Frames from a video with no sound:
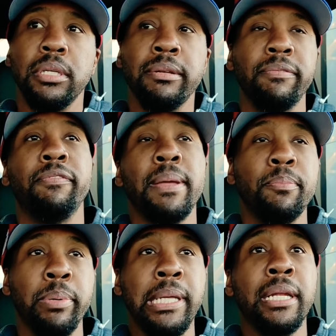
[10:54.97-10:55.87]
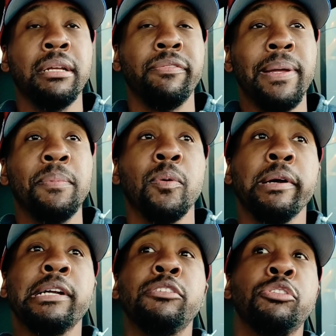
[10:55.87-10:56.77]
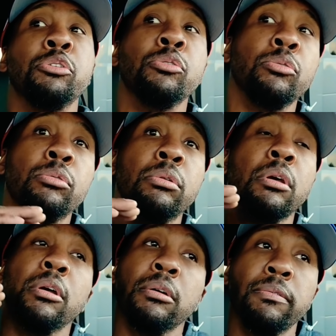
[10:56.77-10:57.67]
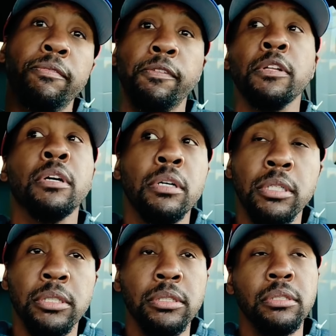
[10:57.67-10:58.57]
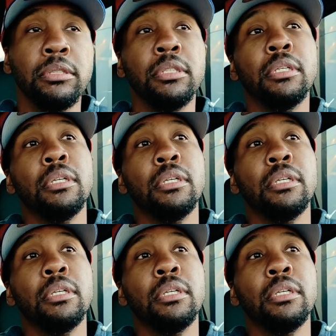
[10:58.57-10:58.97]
in beginning of February to full-on